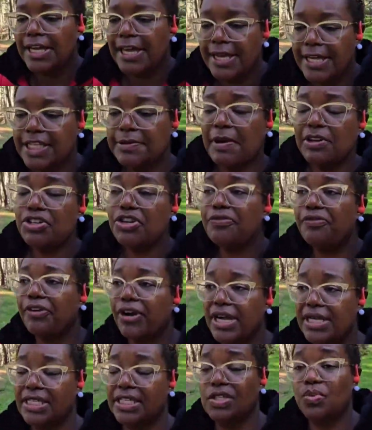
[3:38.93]
especially
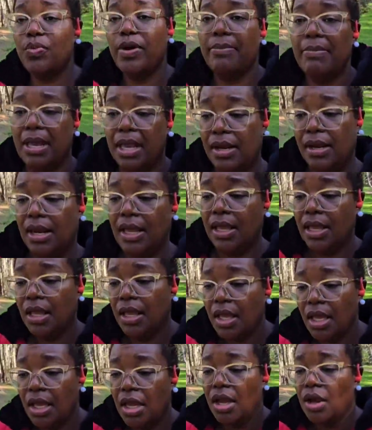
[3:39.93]
for us as women,
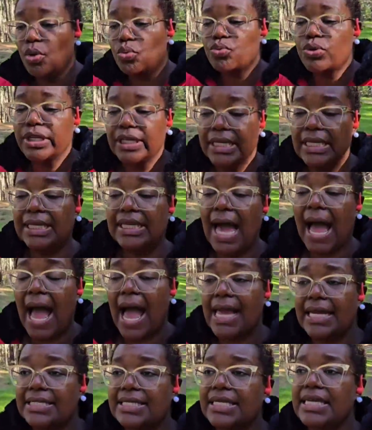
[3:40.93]
really
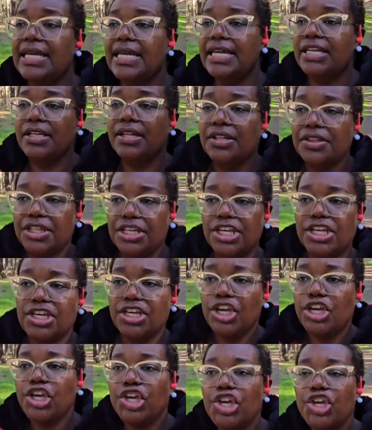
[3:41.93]
lies in the
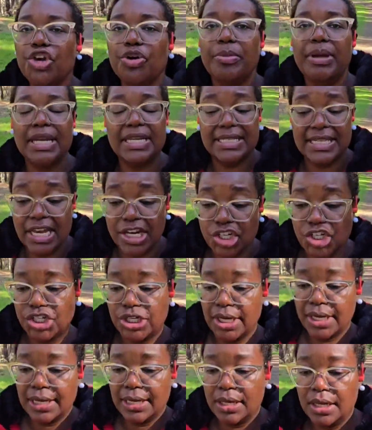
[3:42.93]

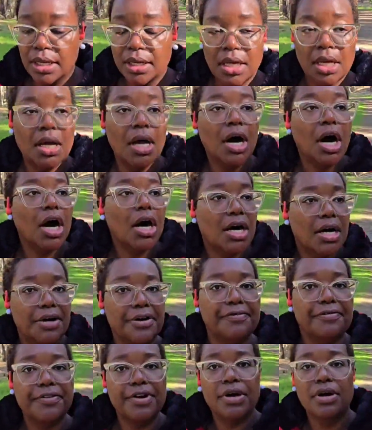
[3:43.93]
humanization
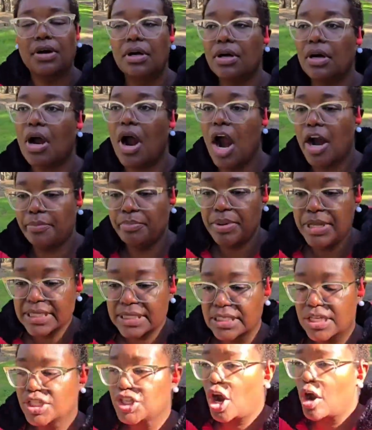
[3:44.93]
of our
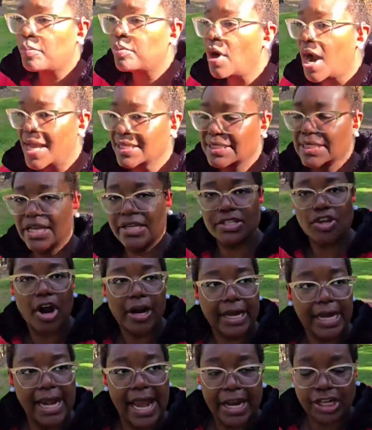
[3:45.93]
business, our process,
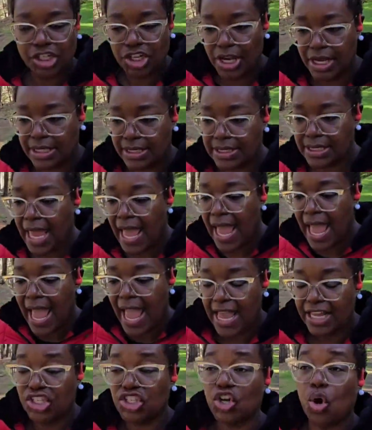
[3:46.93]
our connections.
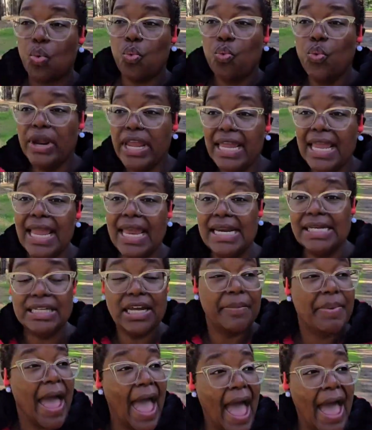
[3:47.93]
And so we end
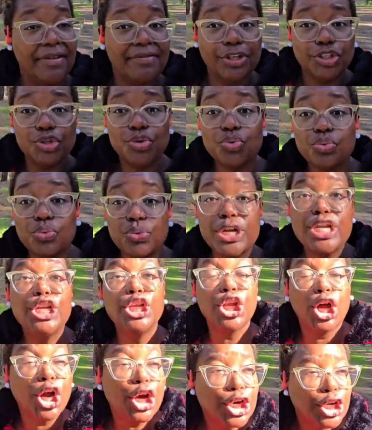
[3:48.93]
up having to
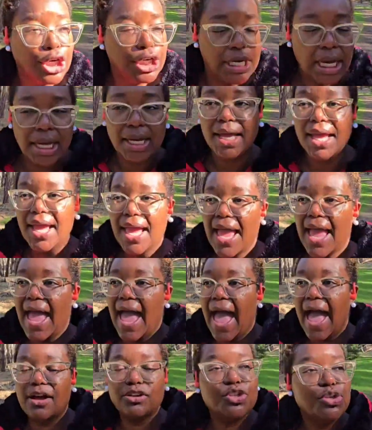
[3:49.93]
relearn
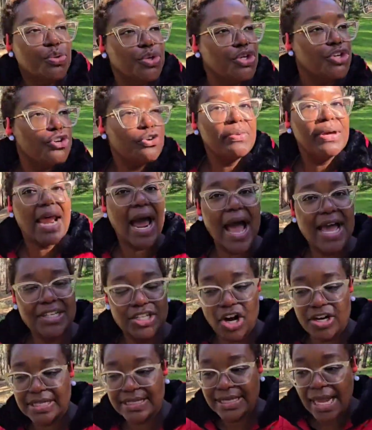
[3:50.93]
how to humanize
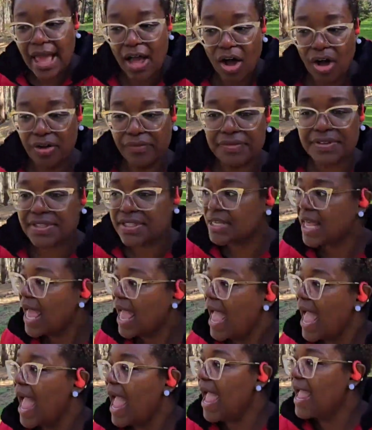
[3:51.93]
ourselves
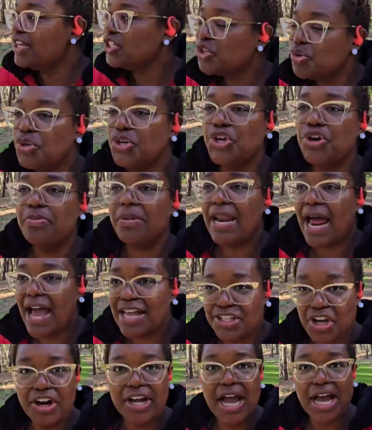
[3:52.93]
and to
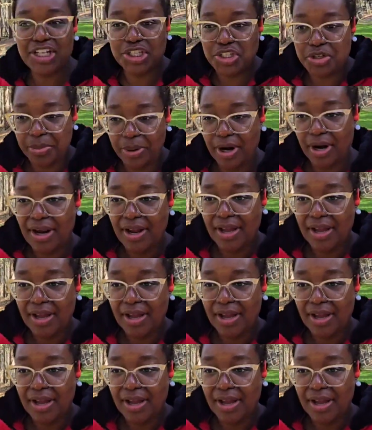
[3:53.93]
humanize our customer